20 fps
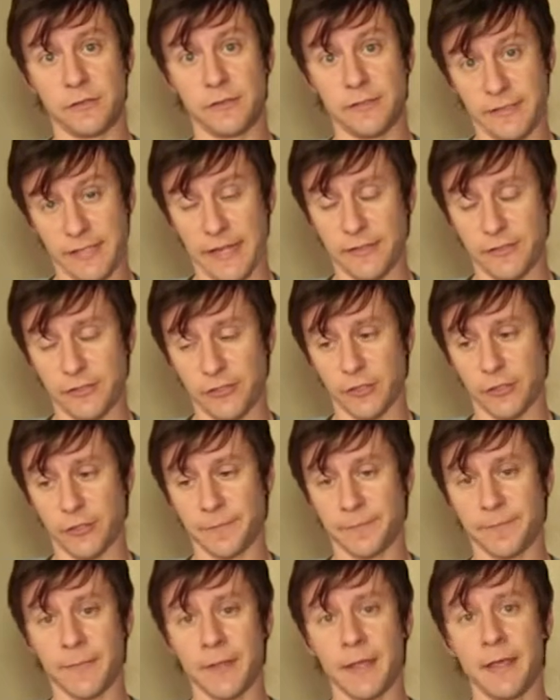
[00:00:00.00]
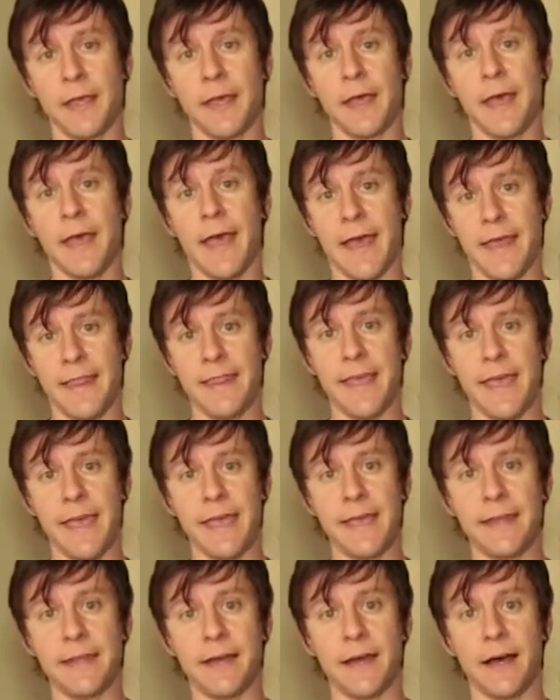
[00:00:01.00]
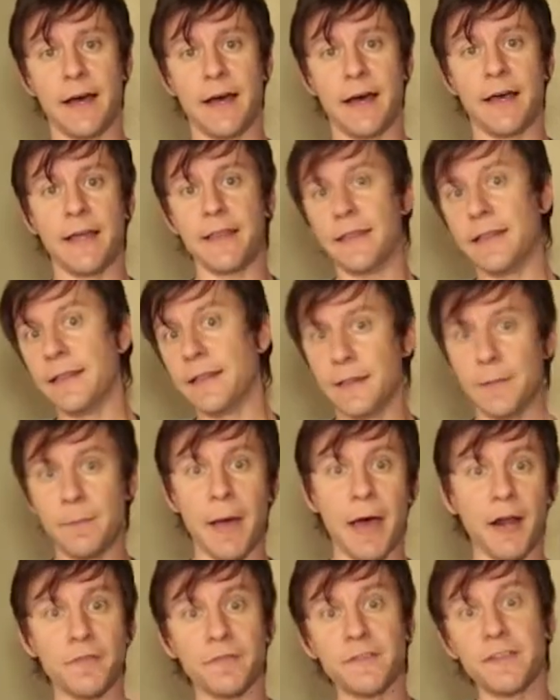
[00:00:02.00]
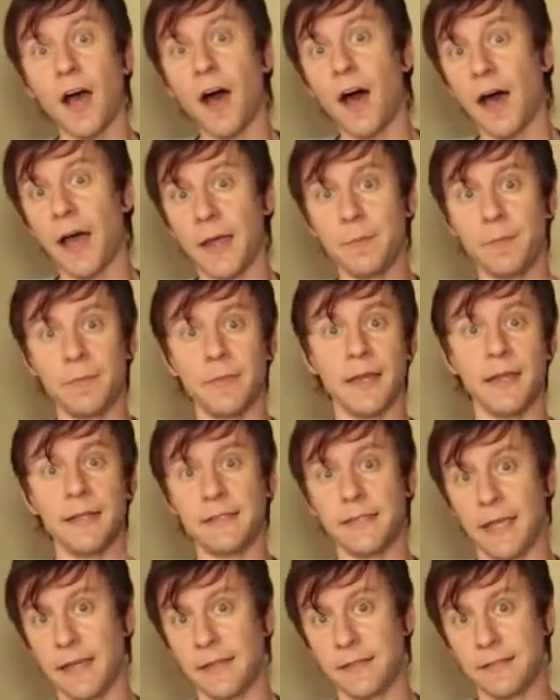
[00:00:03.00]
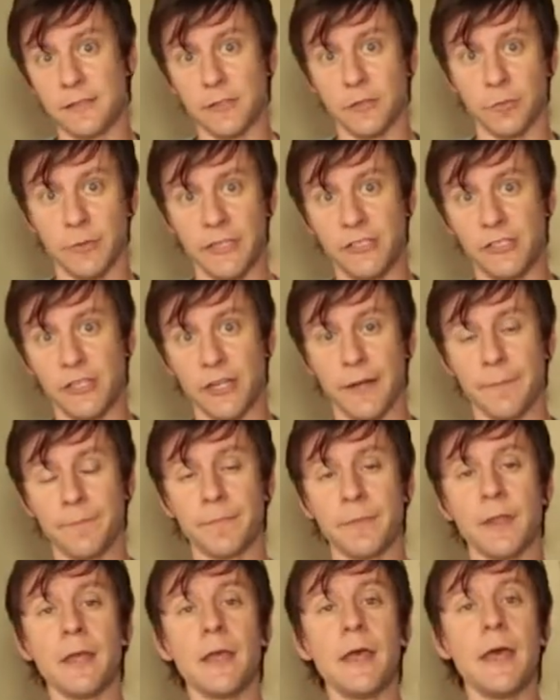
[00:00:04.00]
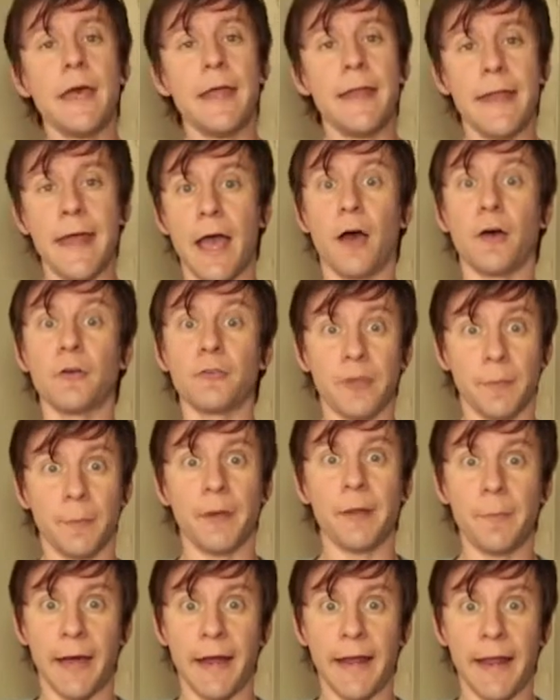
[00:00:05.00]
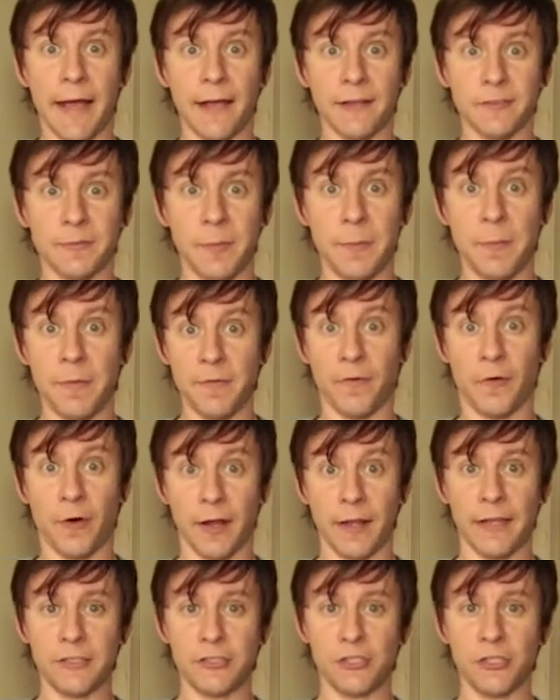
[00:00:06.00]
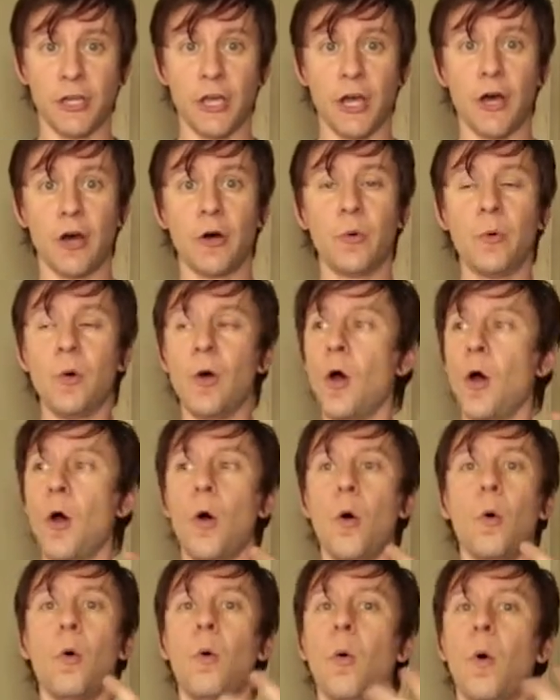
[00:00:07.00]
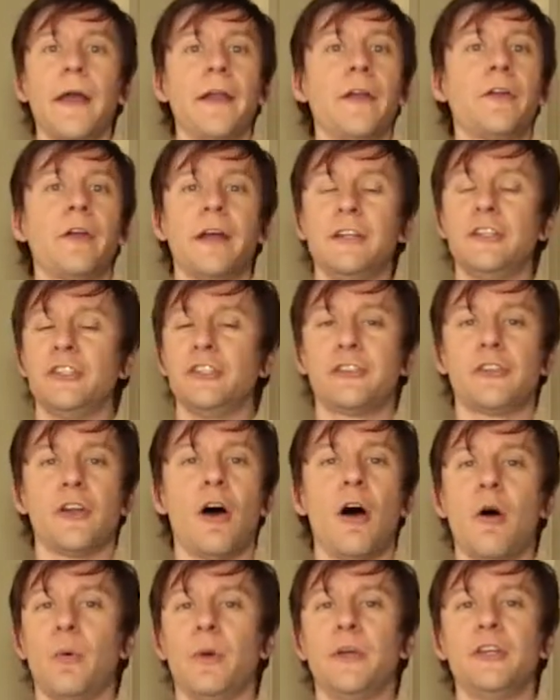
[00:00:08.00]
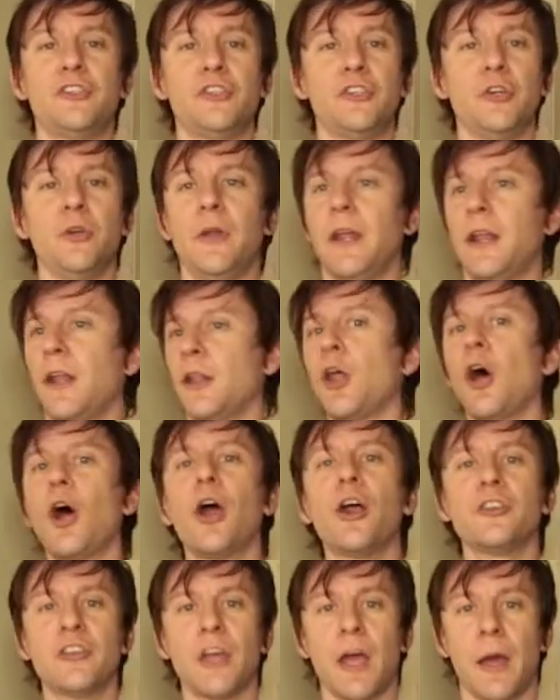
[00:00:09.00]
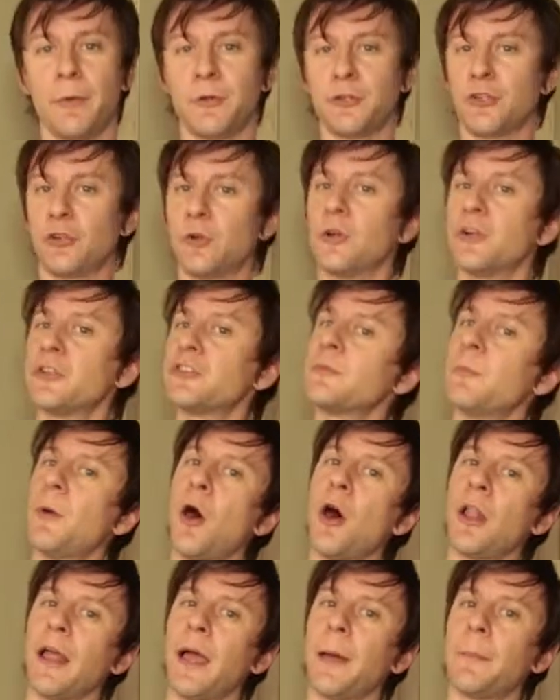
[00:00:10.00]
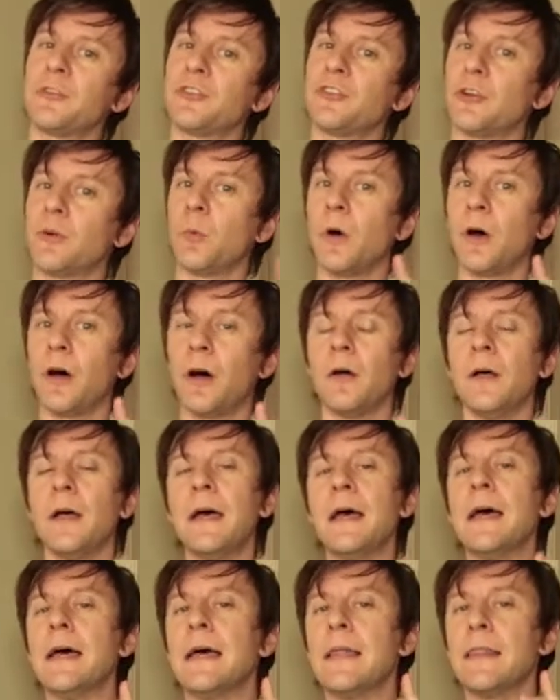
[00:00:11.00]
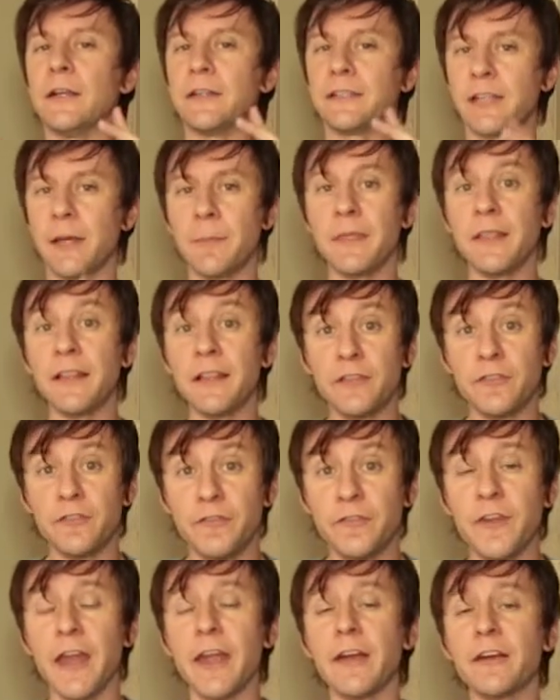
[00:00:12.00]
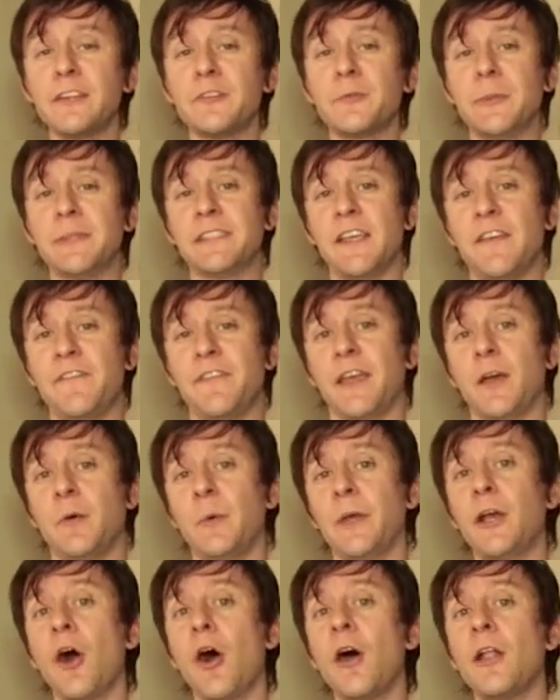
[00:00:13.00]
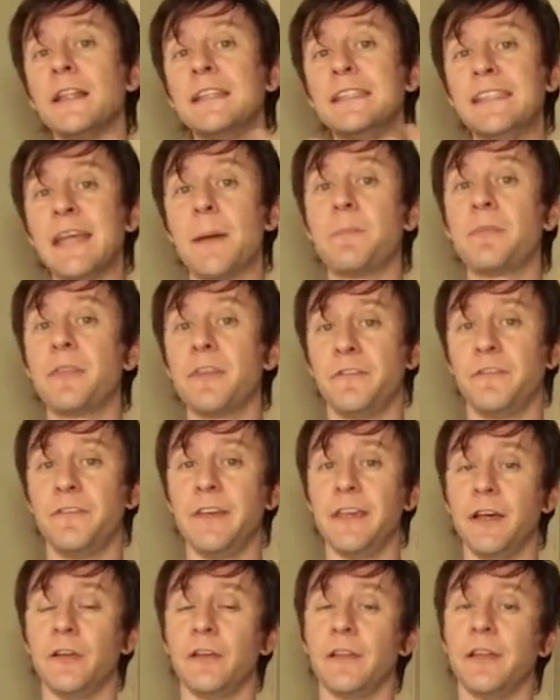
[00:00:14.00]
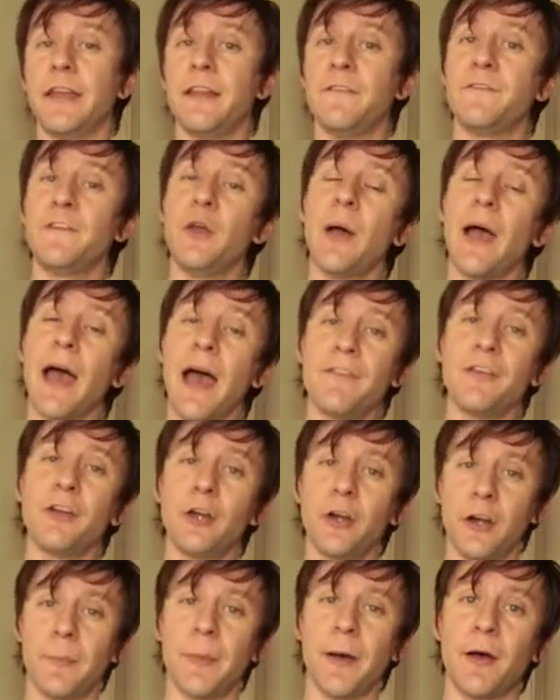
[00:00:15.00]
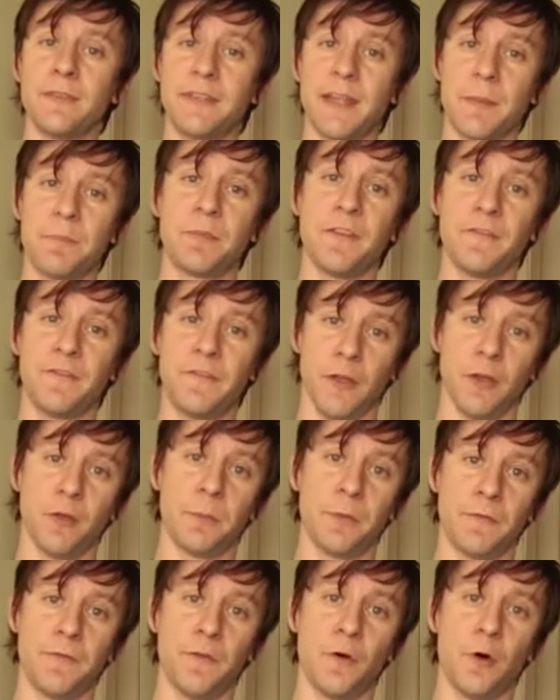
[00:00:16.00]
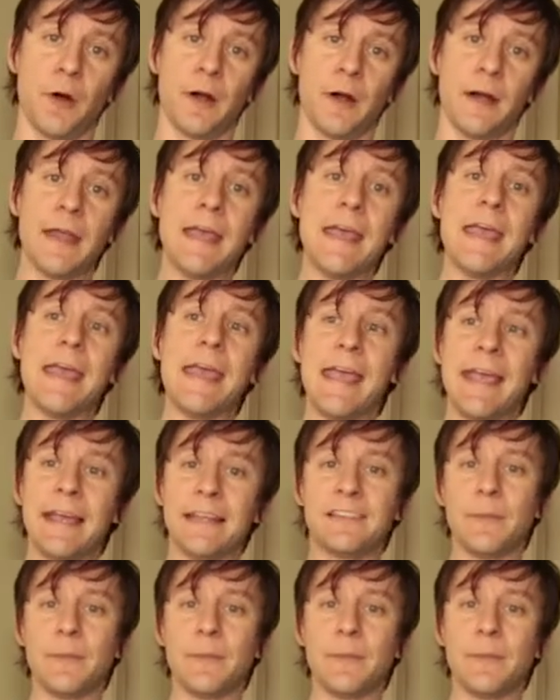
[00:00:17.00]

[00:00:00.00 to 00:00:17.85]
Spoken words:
sensor, and then amount of time that it takes to reach in. Now, somebody might ask me before I let you go, well, why don't I just always shoot at a large aperture or a small aperture? Well, there's something that's very specific, and we call it depth of field. And if you haven't heard about depth of field before, it's